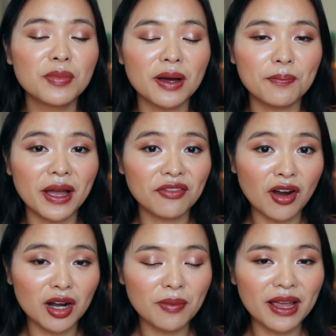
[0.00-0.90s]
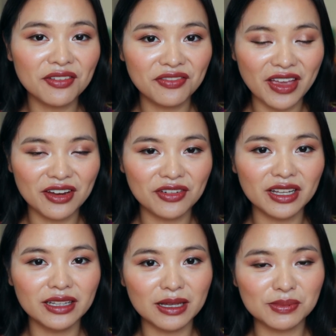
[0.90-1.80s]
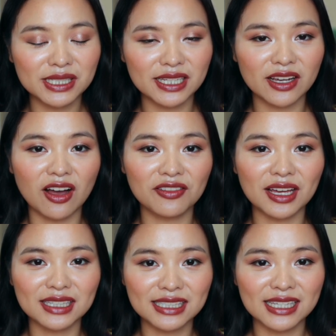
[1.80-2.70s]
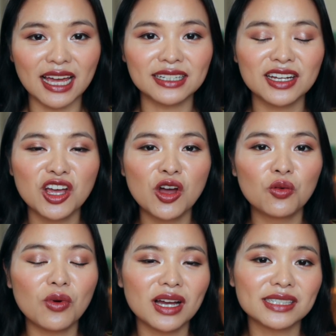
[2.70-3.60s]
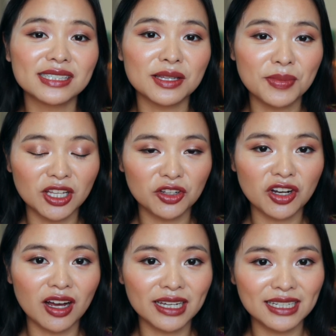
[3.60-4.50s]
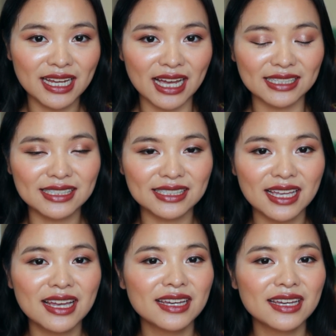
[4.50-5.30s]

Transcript: But by far my favorite lipstick of that set was the Pillow Talk Intense.